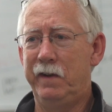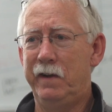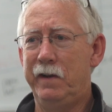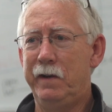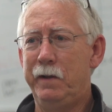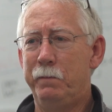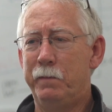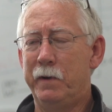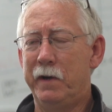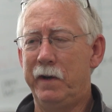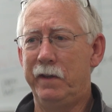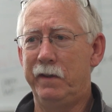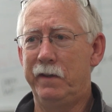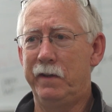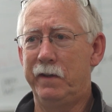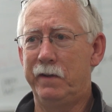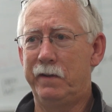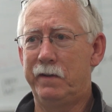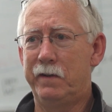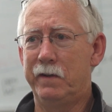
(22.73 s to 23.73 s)
anybody
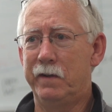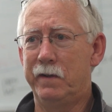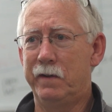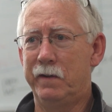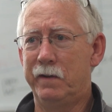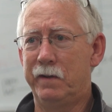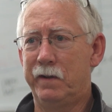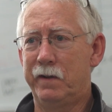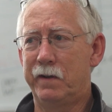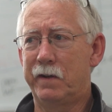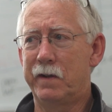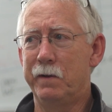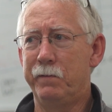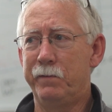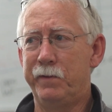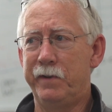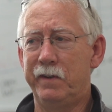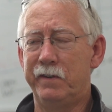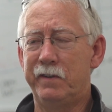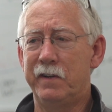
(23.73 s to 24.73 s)
that uh,
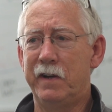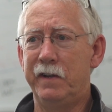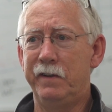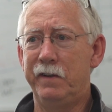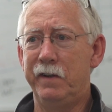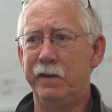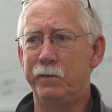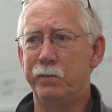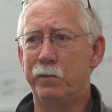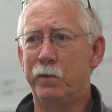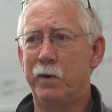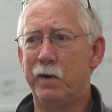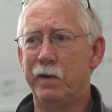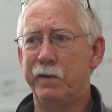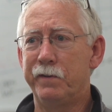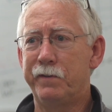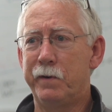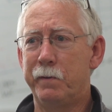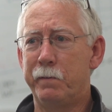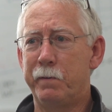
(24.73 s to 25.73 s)
comes inside these
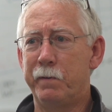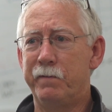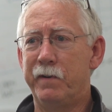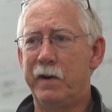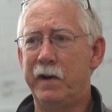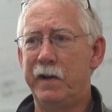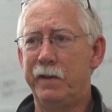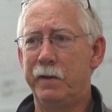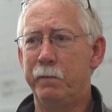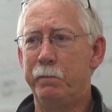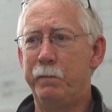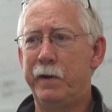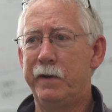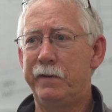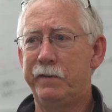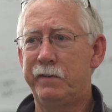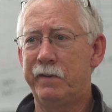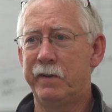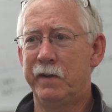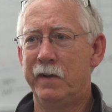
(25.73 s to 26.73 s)
walls to provide the
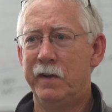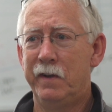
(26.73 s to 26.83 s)
best